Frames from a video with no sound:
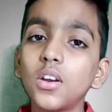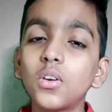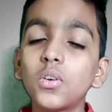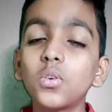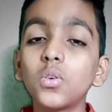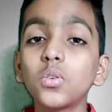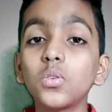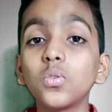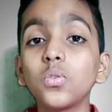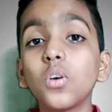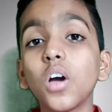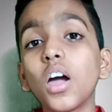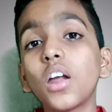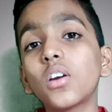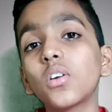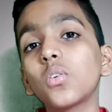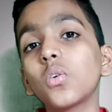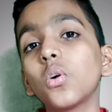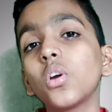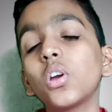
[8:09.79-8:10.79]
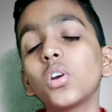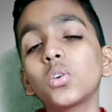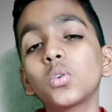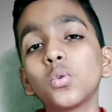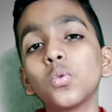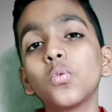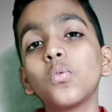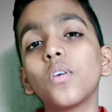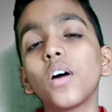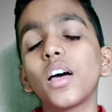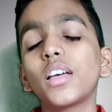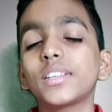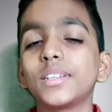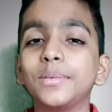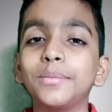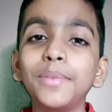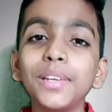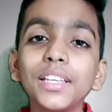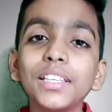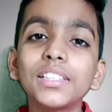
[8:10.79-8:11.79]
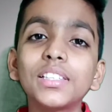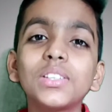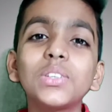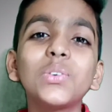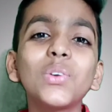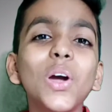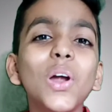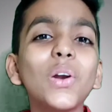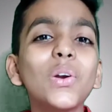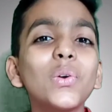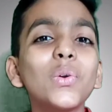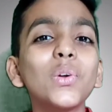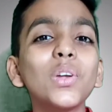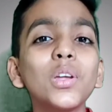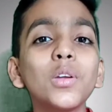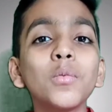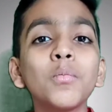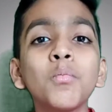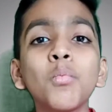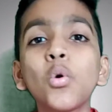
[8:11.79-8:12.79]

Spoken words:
you are going too fast means you are doing